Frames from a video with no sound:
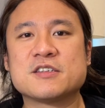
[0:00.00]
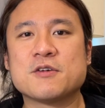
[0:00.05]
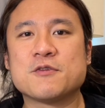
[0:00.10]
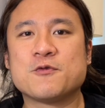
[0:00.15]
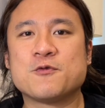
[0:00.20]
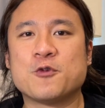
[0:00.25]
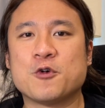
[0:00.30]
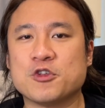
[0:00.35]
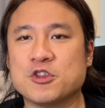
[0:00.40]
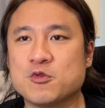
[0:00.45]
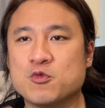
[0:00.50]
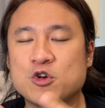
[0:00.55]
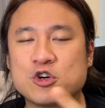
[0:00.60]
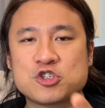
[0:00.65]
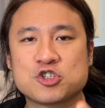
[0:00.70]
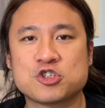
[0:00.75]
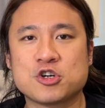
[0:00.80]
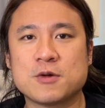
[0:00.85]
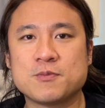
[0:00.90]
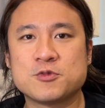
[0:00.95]
for the
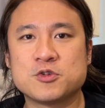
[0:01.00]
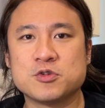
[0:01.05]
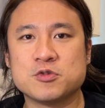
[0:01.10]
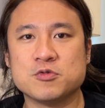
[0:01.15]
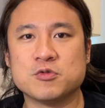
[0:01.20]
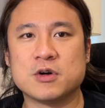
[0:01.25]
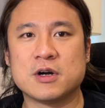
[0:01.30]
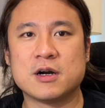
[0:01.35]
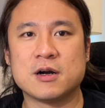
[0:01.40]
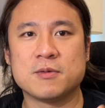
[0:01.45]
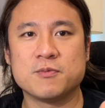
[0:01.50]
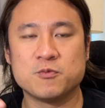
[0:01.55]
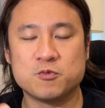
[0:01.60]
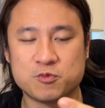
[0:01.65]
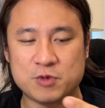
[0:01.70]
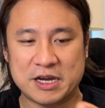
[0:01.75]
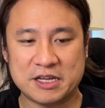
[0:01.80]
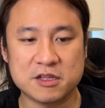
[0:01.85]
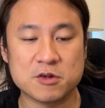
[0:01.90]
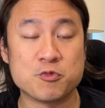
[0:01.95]
workshop to
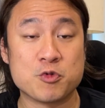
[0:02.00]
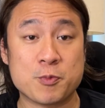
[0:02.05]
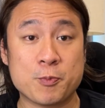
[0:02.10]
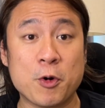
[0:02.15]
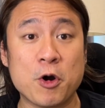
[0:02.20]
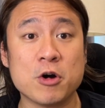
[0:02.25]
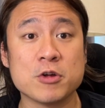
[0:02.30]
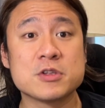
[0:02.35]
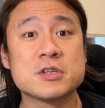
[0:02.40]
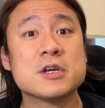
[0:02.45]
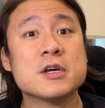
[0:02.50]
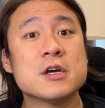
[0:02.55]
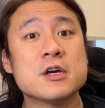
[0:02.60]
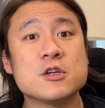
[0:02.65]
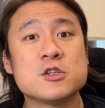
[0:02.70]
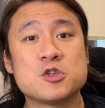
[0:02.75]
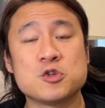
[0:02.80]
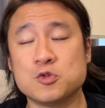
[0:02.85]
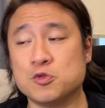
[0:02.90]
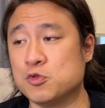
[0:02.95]
write a report
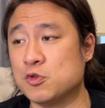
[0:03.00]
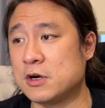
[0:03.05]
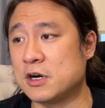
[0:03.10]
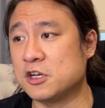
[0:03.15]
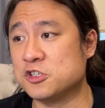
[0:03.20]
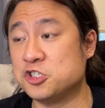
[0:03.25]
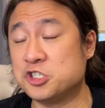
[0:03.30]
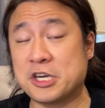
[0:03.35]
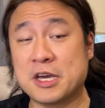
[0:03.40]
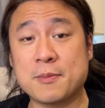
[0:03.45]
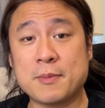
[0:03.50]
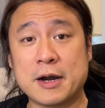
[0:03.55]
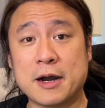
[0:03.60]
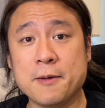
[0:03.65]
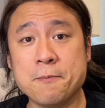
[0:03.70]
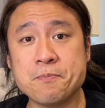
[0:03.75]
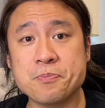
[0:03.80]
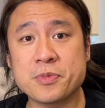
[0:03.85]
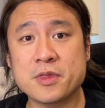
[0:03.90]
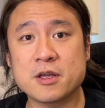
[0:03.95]
to
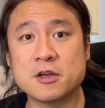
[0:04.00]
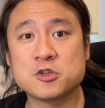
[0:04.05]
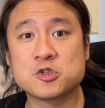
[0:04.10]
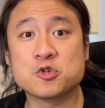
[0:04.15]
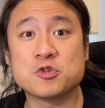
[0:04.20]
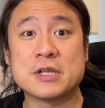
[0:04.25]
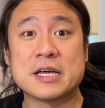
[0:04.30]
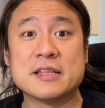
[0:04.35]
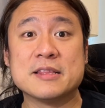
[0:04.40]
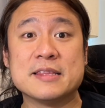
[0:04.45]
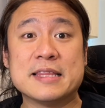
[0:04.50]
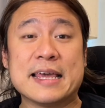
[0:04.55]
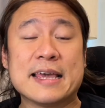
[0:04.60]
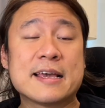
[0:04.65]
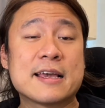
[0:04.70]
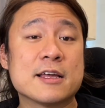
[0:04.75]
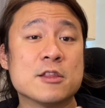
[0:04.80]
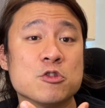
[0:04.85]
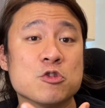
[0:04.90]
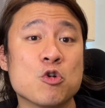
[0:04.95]
GMR so that they
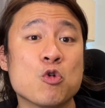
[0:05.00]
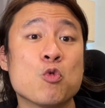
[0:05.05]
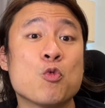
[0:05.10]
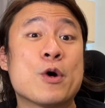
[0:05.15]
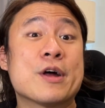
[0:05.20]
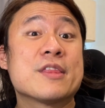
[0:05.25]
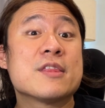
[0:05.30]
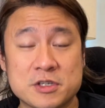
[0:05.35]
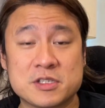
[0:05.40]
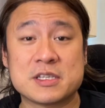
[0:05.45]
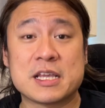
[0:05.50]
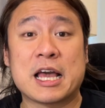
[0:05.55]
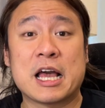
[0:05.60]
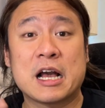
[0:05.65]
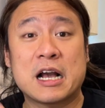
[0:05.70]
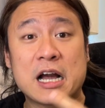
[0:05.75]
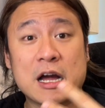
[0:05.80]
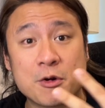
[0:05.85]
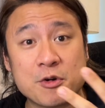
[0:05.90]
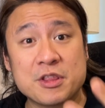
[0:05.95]
can know what's the
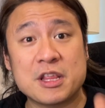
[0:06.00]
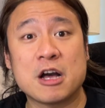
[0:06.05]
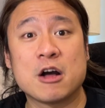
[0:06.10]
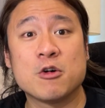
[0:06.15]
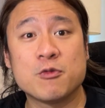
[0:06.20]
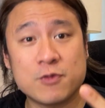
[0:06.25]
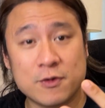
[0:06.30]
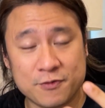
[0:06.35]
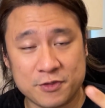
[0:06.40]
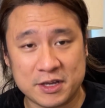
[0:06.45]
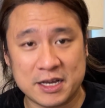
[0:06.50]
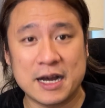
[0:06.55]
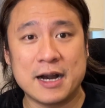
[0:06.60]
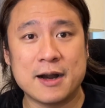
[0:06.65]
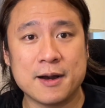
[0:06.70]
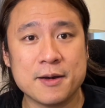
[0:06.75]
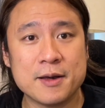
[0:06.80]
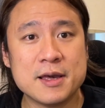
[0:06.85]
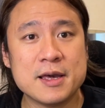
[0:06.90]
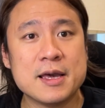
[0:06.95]
current health of the car.